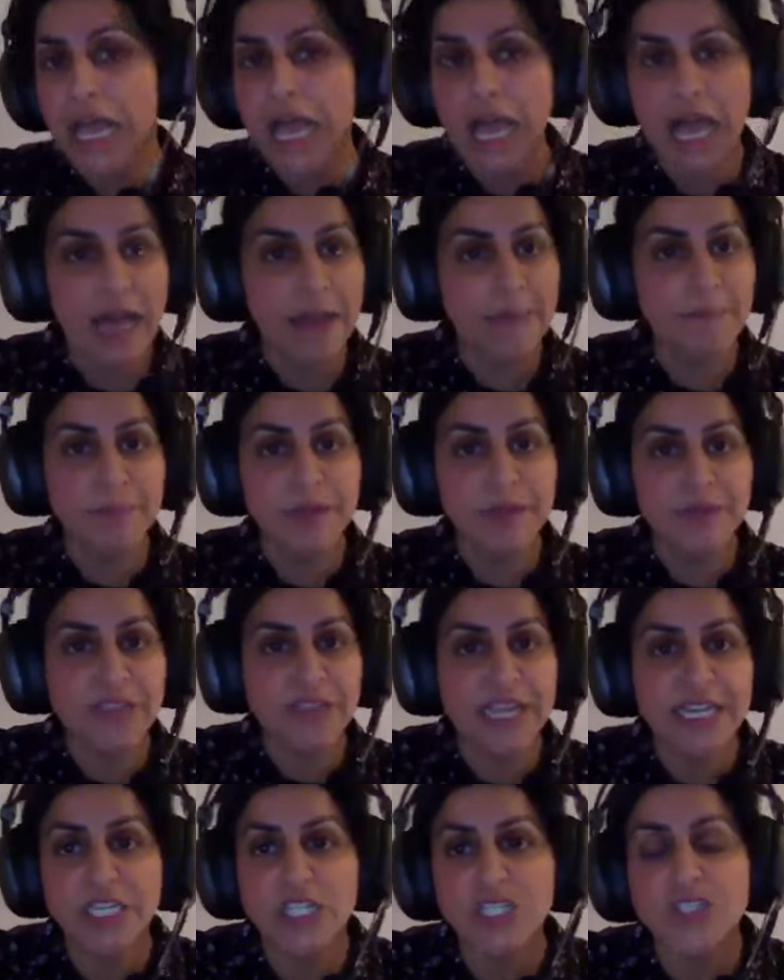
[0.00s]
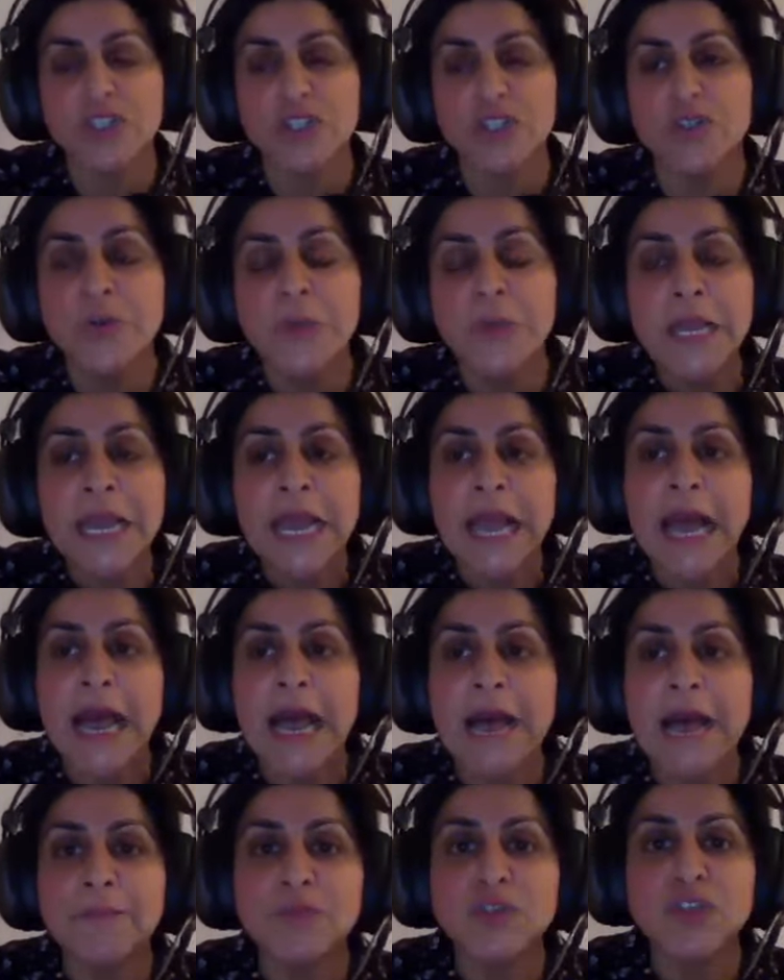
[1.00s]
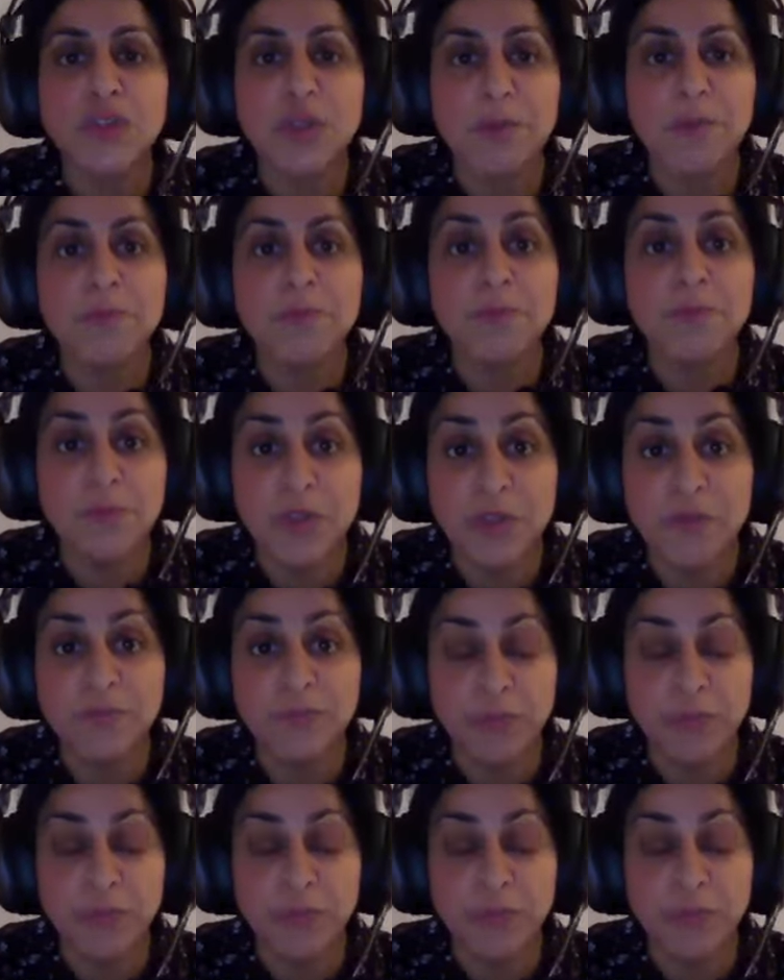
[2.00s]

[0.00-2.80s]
um, if they need to. Um, so the, the